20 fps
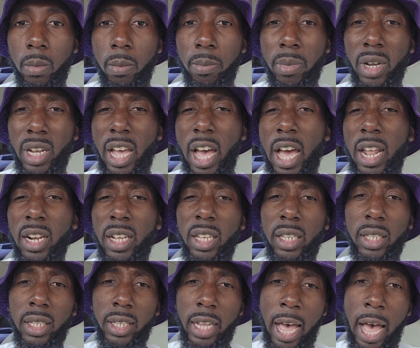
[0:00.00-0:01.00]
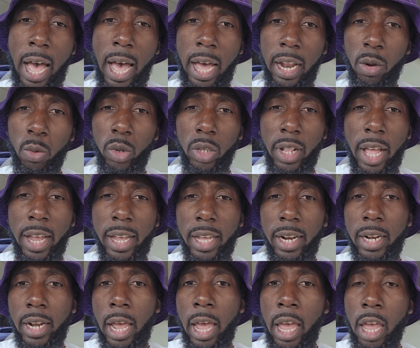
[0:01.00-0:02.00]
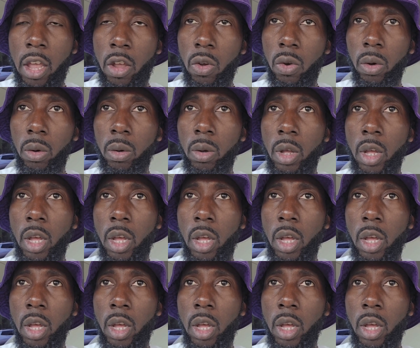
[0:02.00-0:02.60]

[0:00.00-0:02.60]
but kind of his side. It was like at an angle.